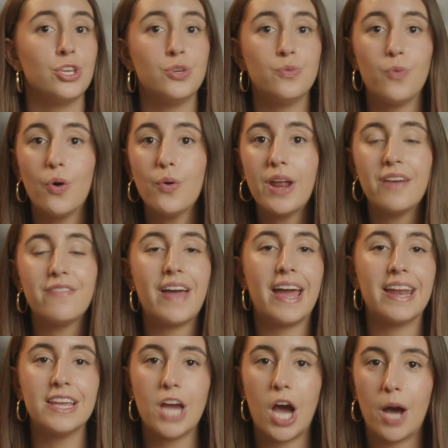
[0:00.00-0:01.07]
you won't have
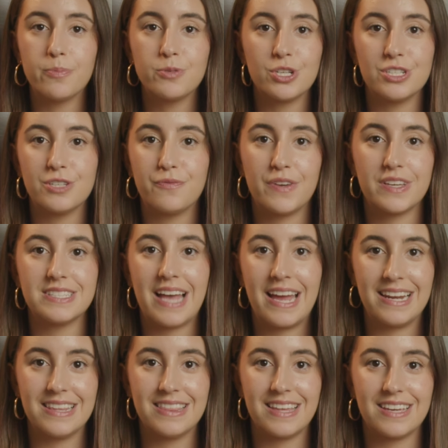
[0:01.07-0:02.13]
any option to fix
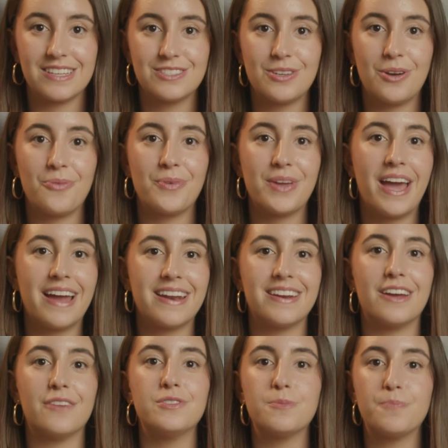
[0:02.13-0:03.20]
anything. So we had
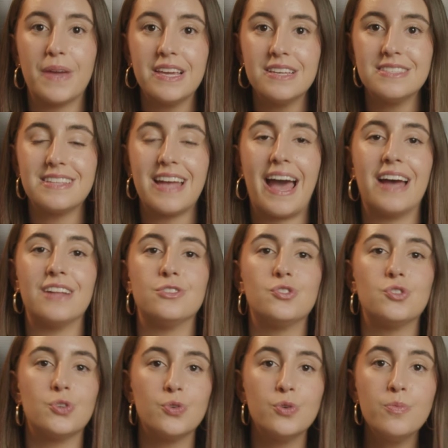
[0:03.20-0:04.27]
enough space to add
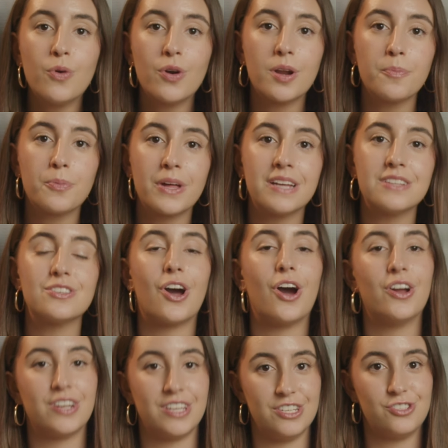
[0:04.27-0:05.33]
2 more implants
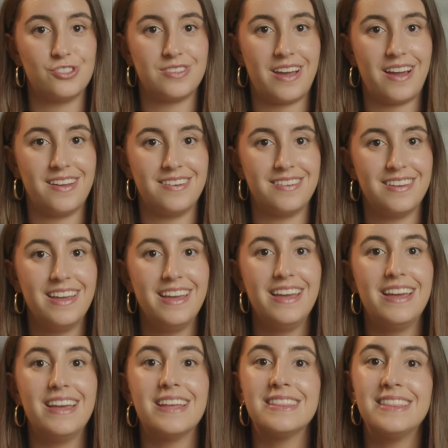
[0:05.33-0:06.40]
on each side.
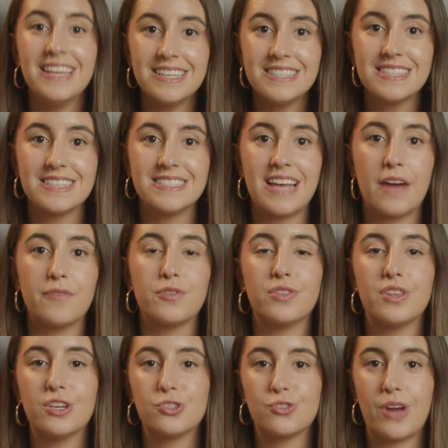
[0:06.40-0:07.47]
This is after
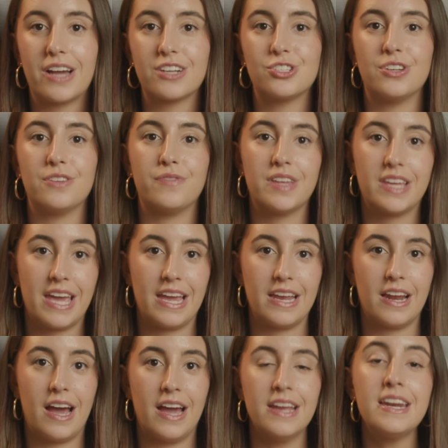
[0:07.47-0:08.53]
the extraction of the
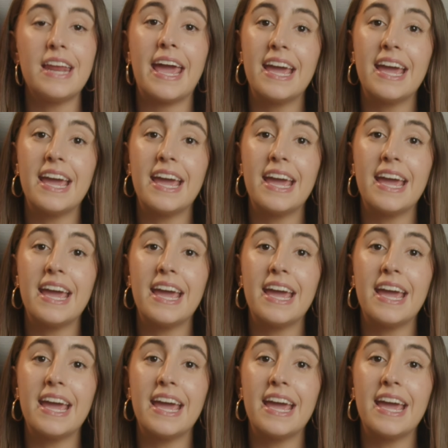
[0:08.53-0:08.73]
canine